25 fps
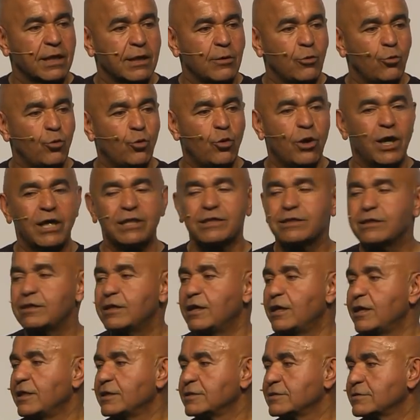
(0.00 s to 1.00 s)
What
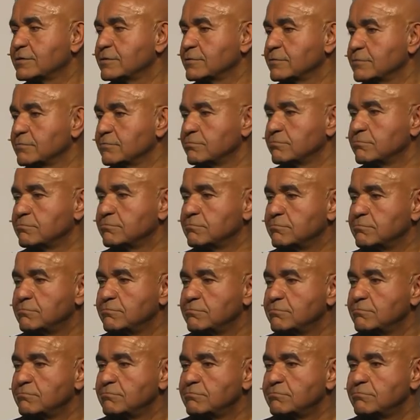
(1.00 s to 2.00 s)
does
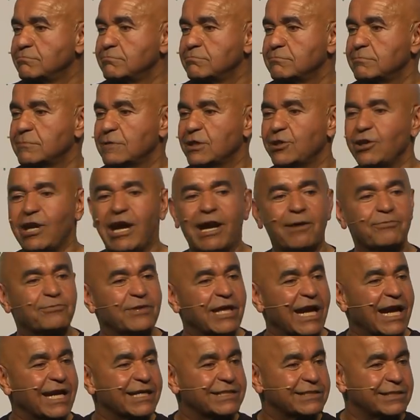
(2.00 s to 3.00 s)
Grab
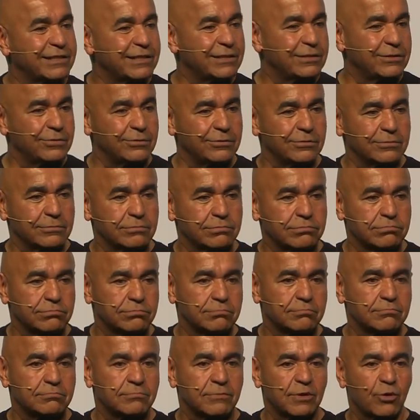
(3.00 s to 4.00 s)
Taxi do?
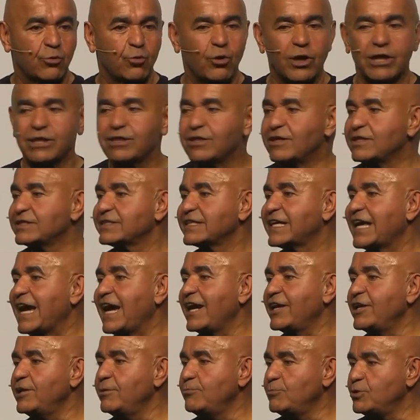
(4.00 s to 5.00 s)
What does
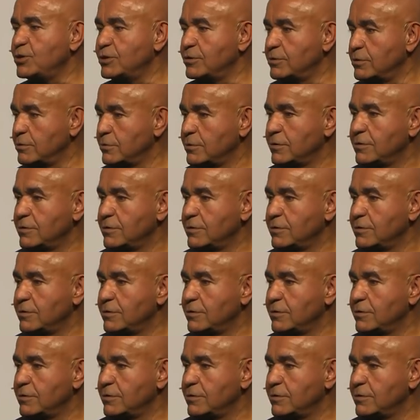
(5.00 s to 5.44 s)
Karim do?